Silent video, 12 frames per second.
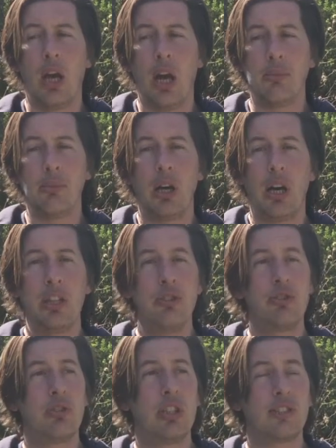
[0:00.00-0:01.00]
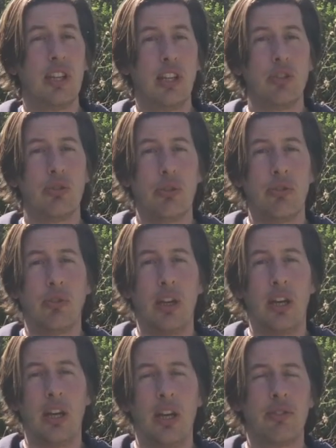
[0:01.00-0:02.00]
An interesting secondary
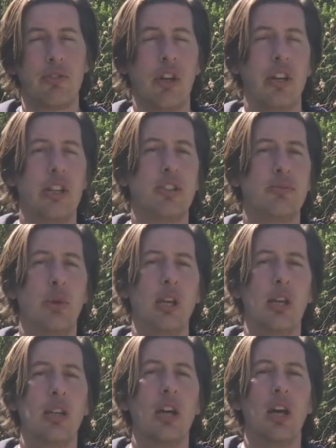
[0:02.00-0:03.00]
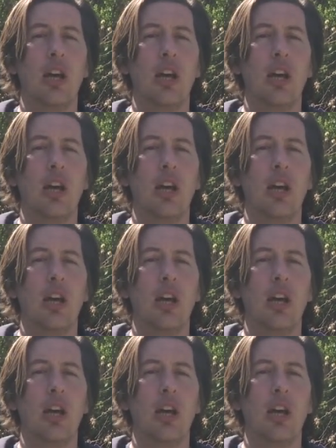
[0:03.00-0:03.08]
aside has been